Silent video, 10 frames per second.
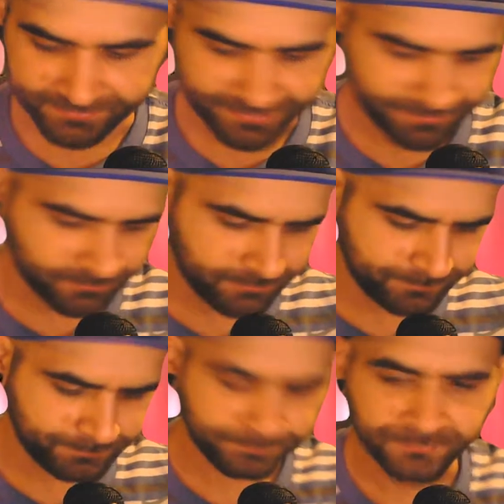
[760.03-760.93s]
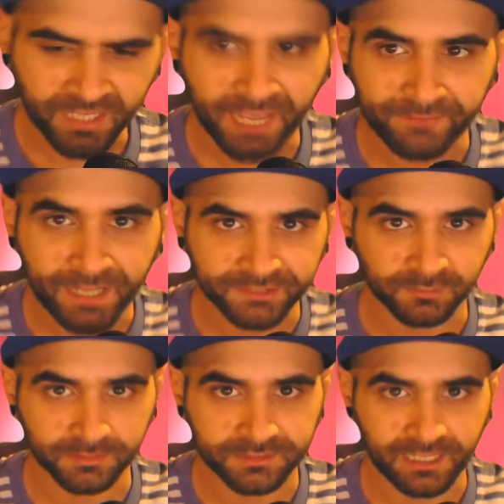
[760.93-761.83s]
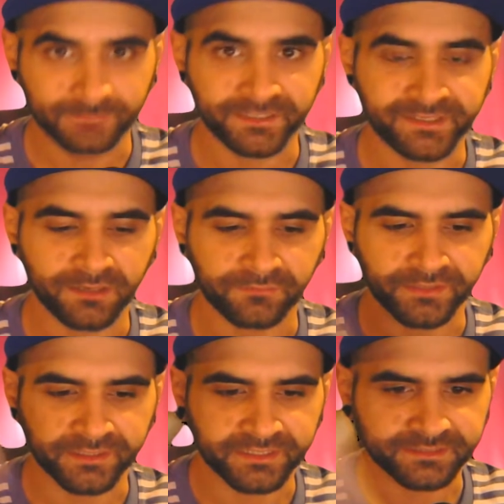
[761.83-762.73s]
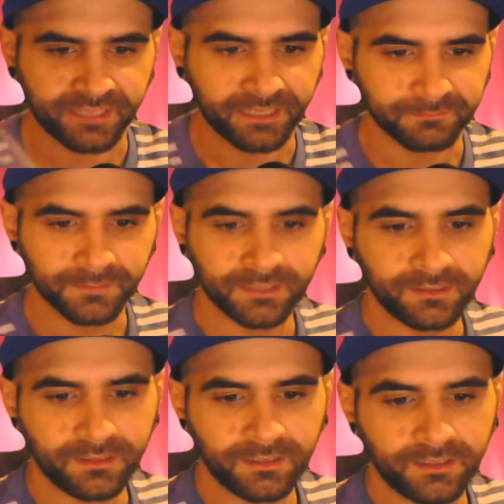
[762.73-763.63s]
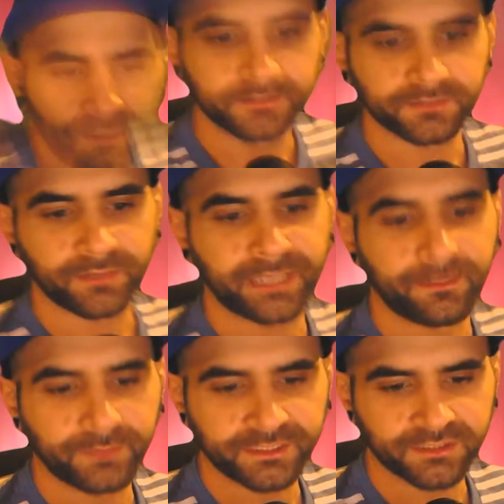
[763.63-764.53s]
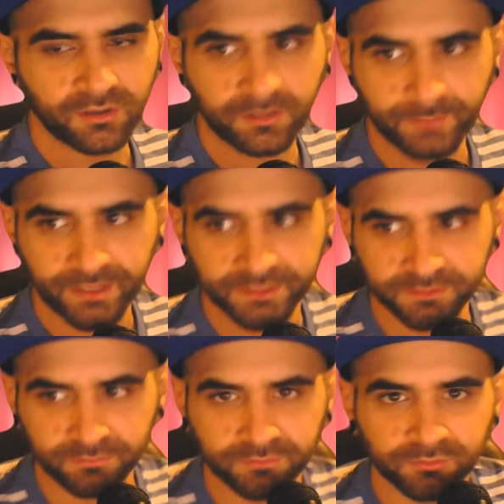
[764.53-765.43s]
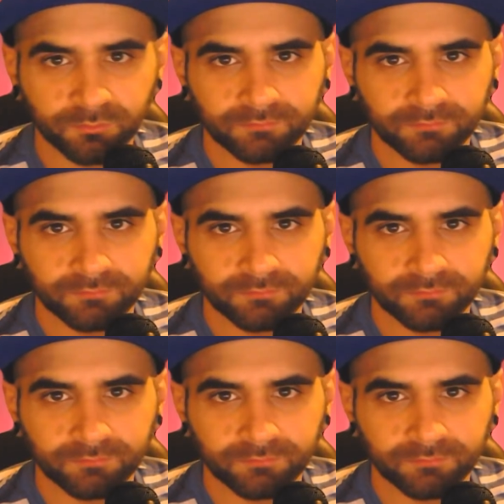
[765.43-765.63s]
Now, I haven't had too much time to delve into this game, so I can't really talk about it too